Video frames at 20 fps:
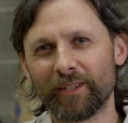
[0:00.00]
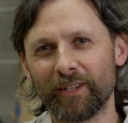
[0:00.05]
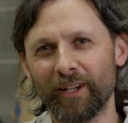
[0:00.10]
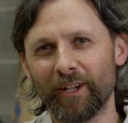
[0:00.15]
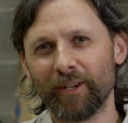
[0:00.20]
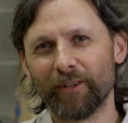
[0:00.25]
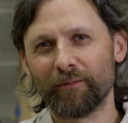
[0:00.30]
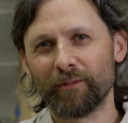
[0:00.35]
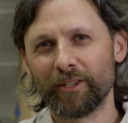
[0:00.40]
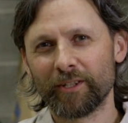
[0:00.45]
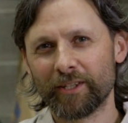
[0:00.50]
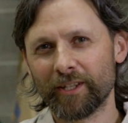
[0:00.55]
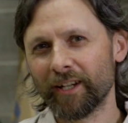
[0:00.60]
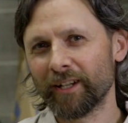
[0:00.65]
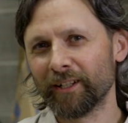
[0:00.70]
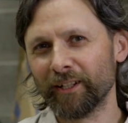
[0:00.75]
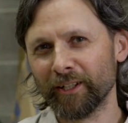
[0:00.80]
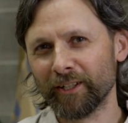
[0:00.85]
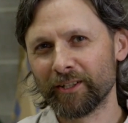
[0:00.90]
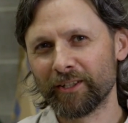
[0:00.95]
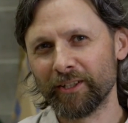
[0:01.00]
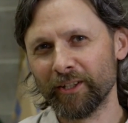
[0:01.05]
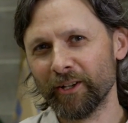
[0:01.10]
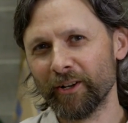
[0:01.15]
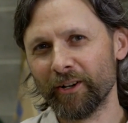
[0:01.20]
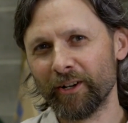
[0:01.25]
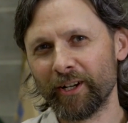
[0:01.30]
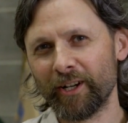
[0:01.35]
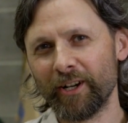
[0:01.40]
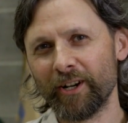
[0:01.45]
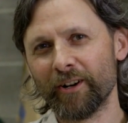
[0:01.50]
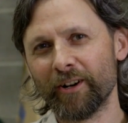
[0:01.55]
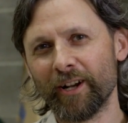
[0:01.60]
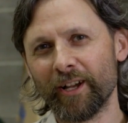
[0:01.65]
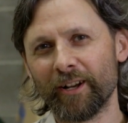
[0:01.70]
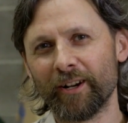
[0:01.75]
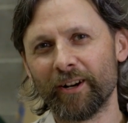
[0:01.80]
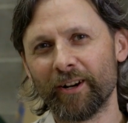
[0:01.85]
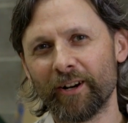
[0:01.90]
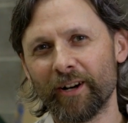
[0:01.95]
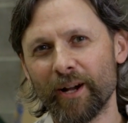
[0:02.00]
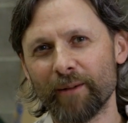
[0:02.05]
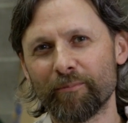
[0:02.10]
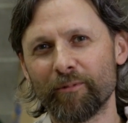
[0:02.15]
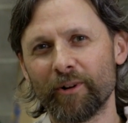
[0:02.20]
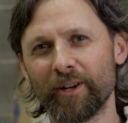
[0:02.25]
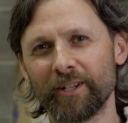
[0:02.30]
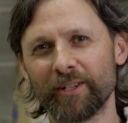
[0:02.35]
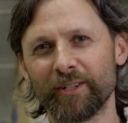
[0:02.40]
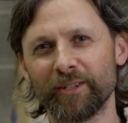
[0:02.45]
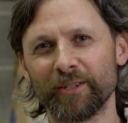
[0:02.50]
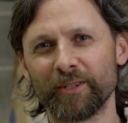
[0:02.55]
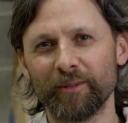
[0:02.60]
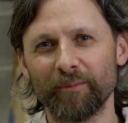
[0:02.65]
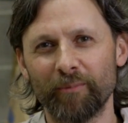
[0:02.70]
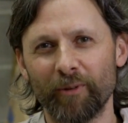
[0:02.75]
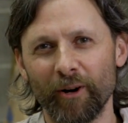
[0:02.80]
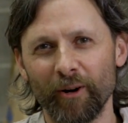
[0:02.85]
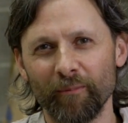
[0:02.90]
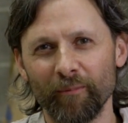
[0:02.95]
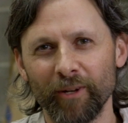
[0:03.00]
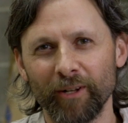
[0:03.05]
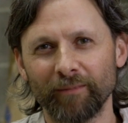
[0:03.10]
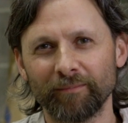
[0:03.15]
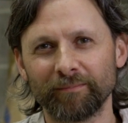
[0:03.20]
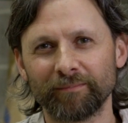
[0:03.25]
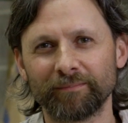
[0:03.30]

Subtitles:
Recycling Center here at our operations department.